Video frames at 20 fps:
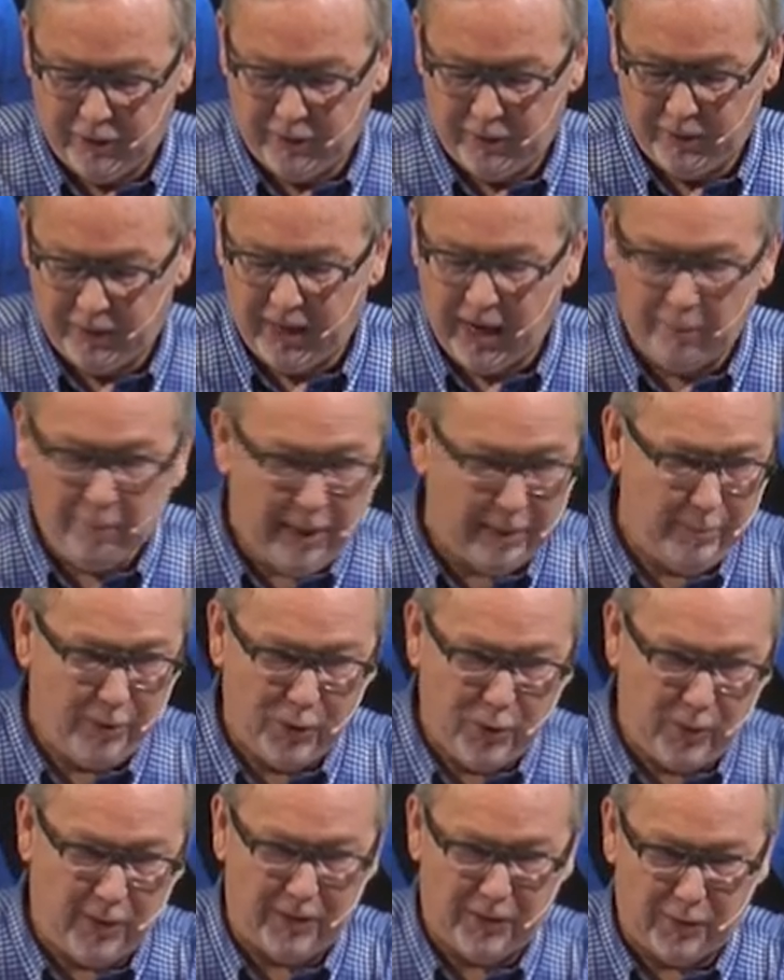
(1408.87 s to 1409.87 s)
God might
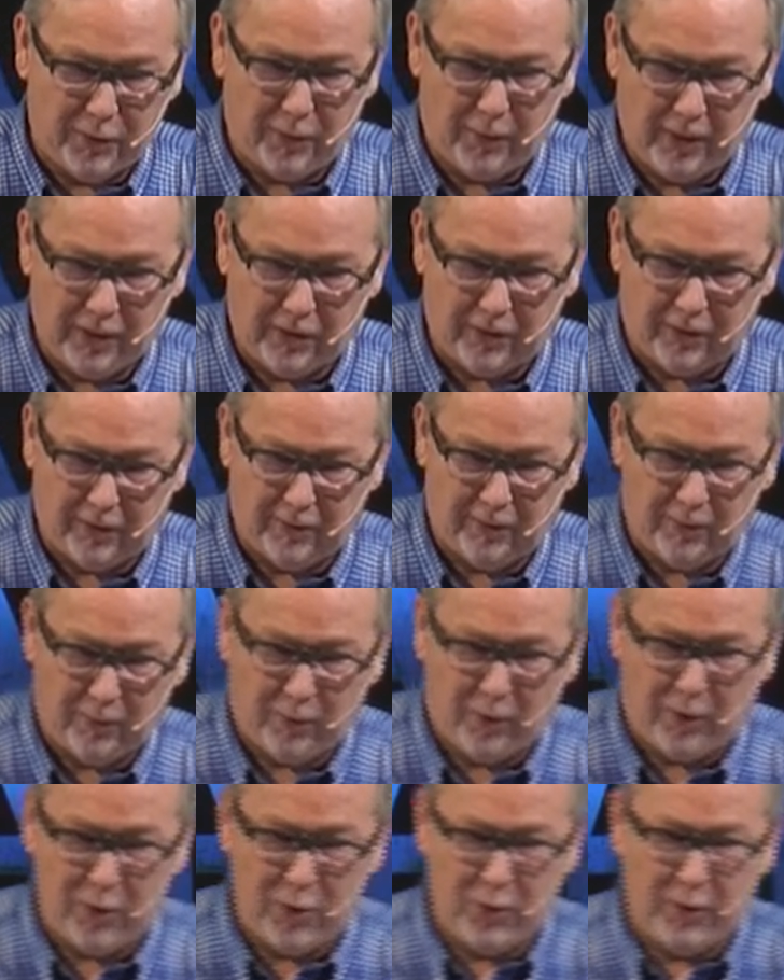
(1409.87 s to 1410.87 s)
put you in a situation
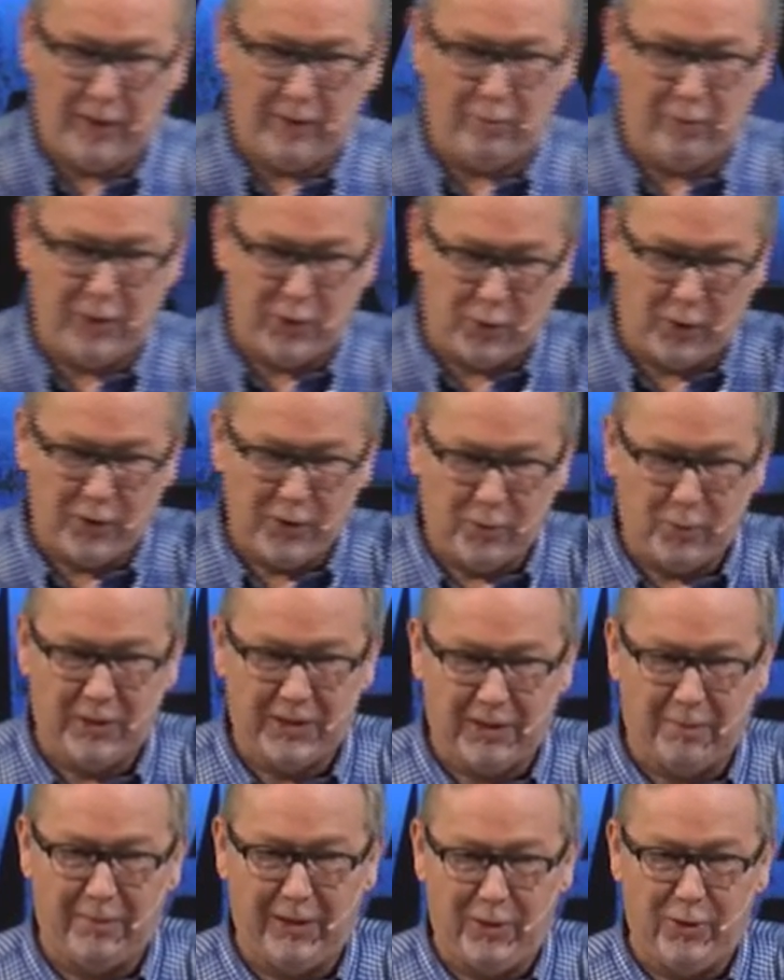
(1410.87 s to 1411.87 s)
where you can rejoice with
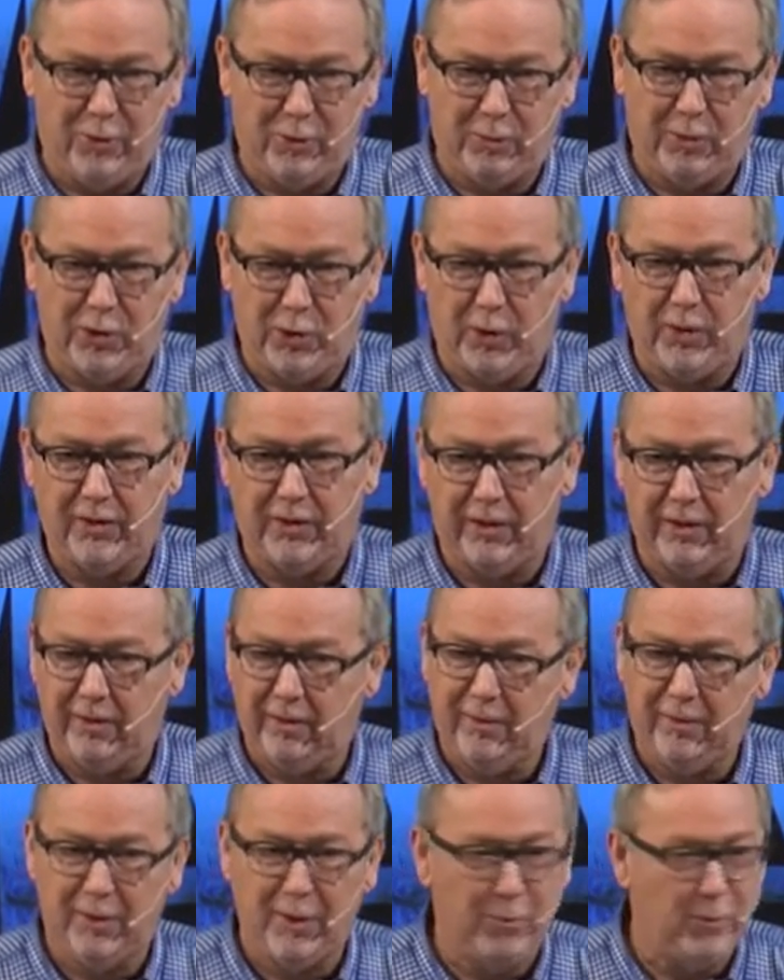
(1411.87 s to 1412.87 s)
somebody who's rejoicing,
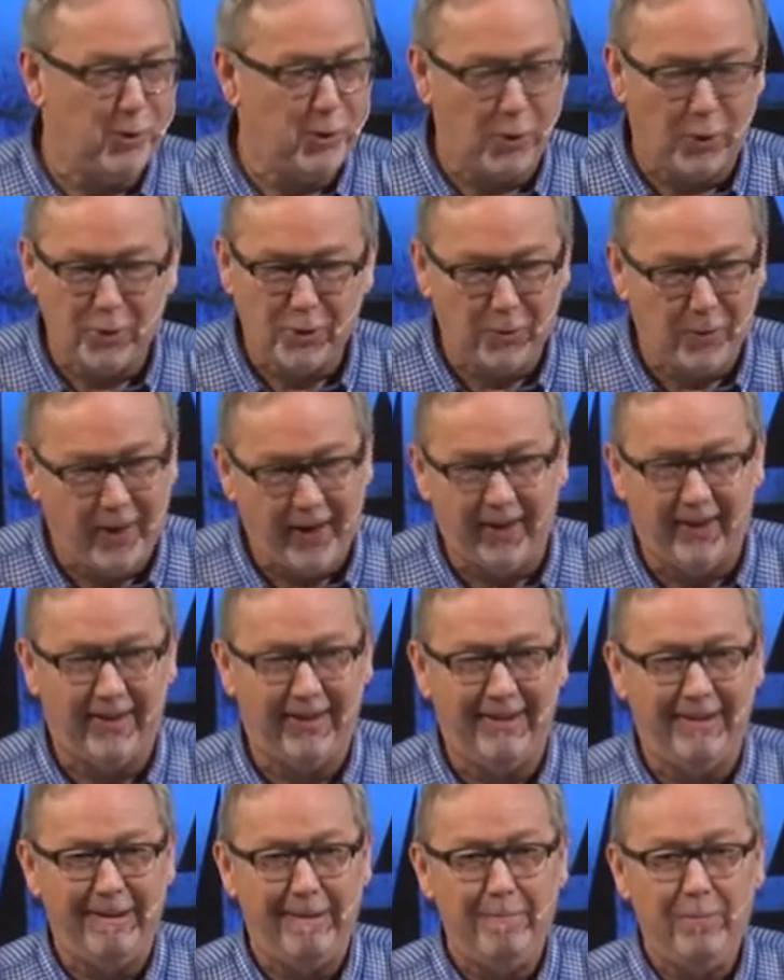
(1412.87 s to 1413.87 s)
then rejoice away.
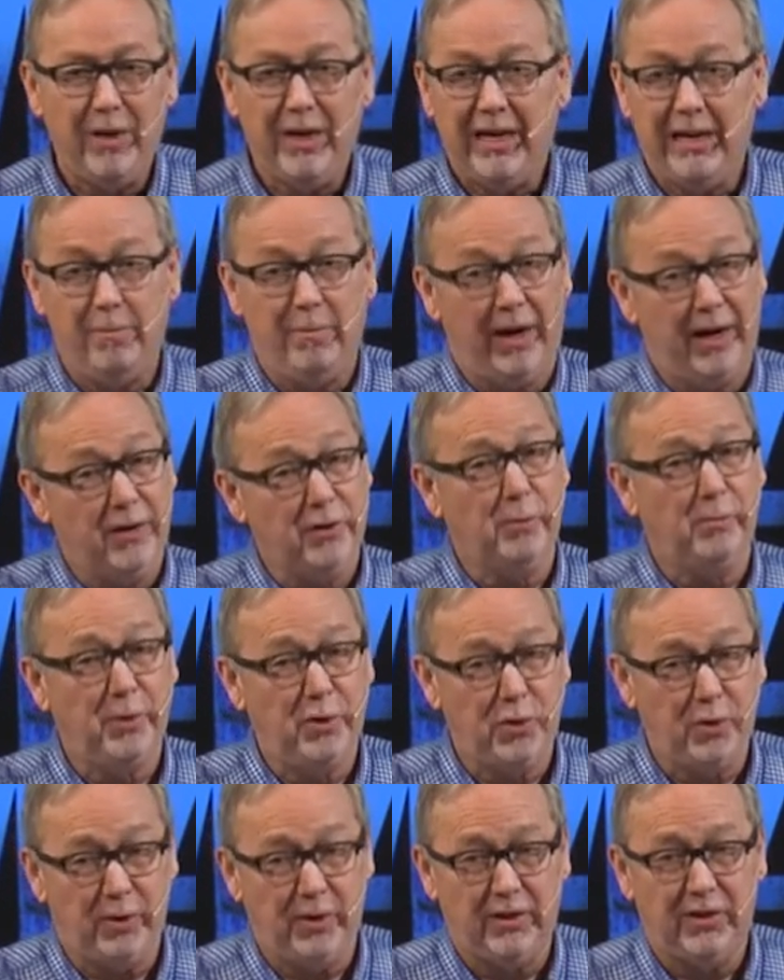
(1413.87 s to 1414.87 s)
He might also
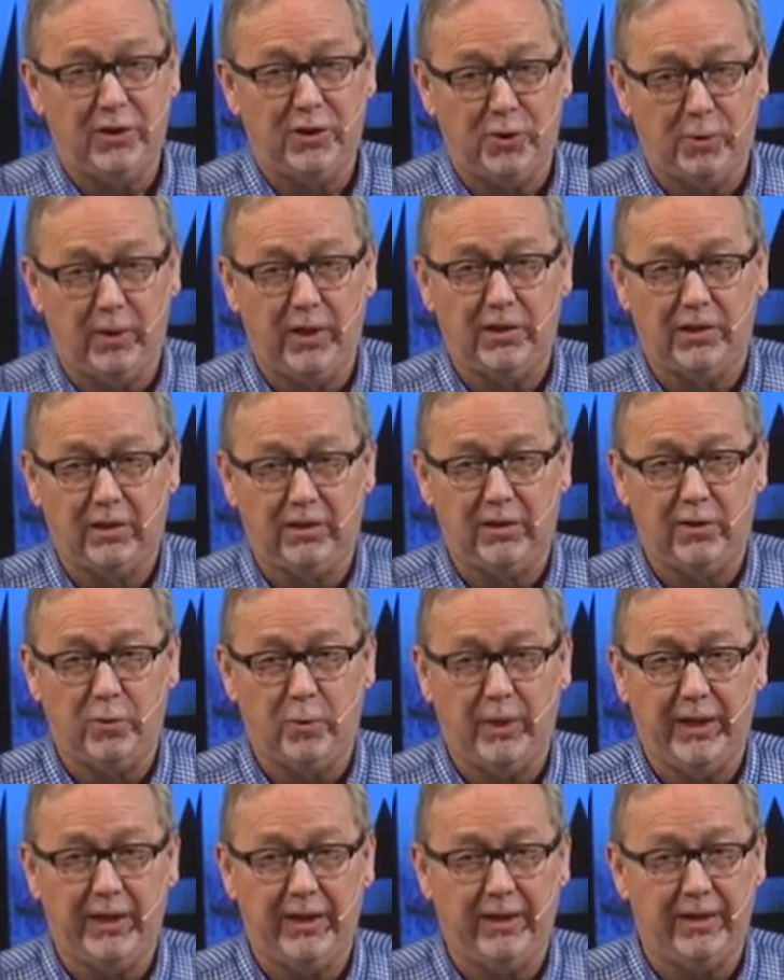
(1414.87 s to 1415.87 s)
put you in a situation this
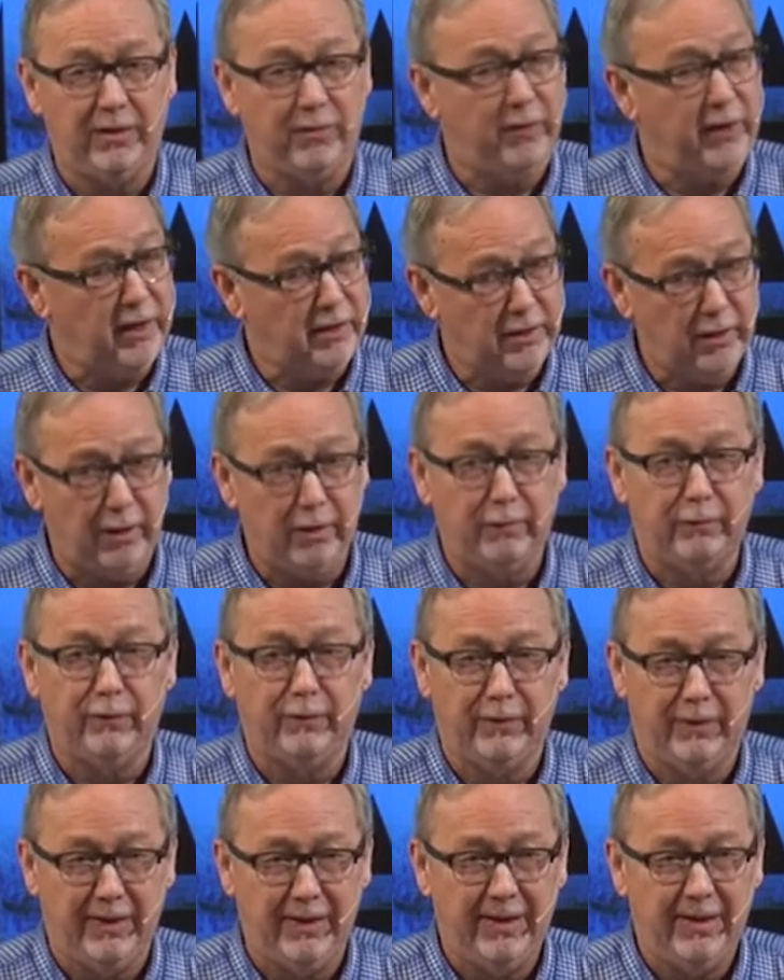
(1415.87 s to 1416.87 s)
week, it's very
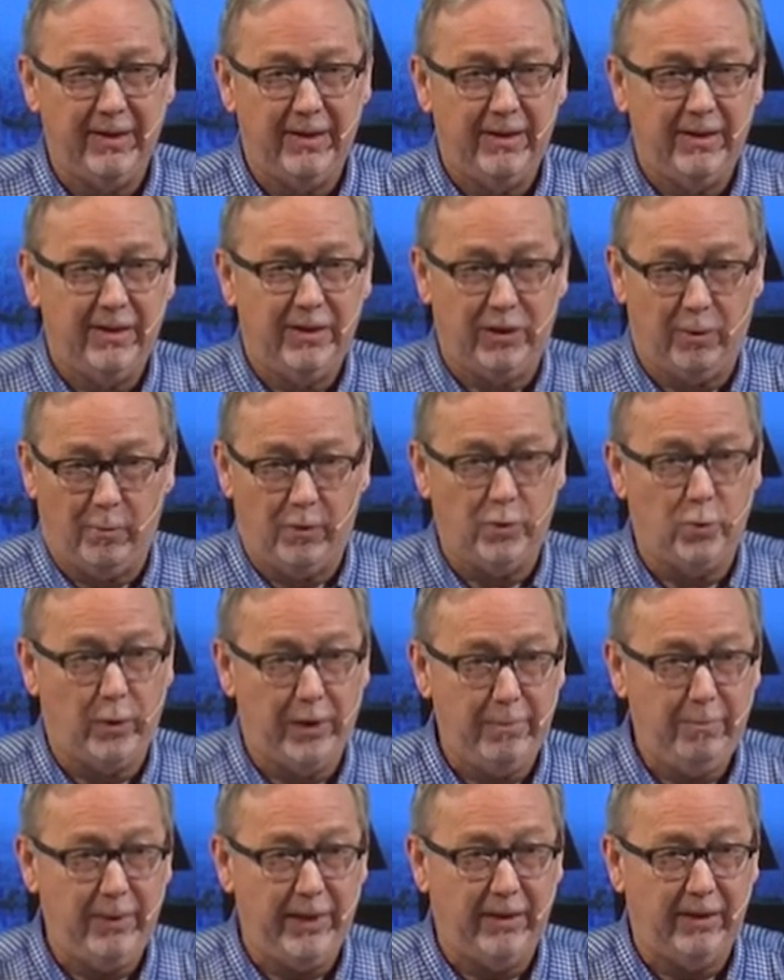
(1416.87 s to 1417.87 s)
tough. Someone's
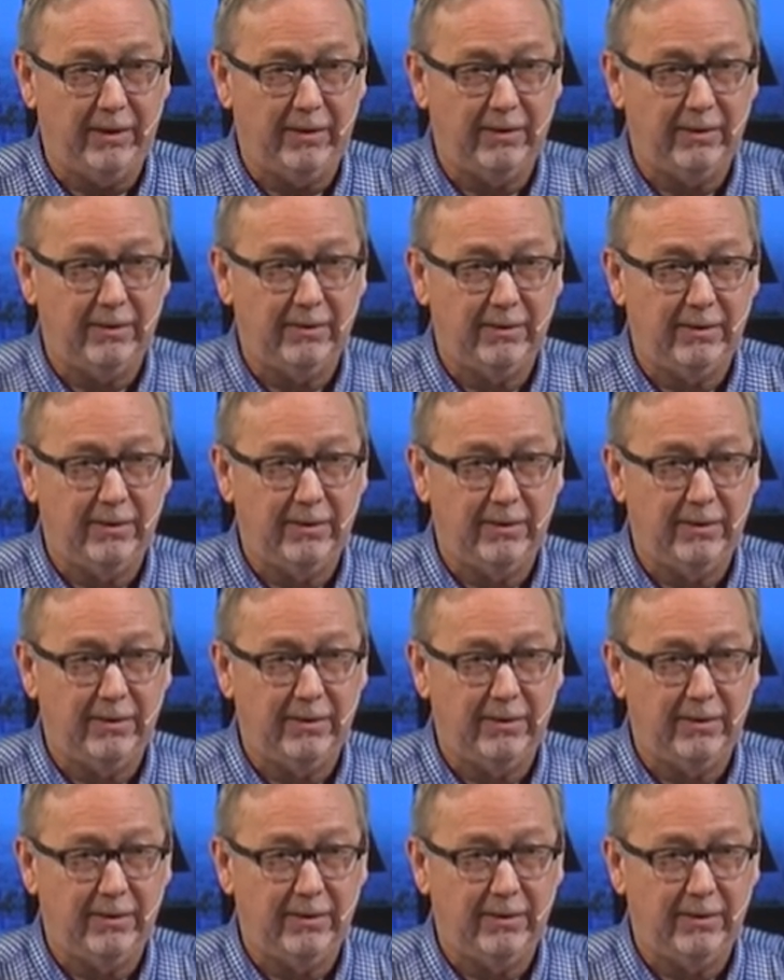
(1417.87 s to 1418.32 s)
weeping.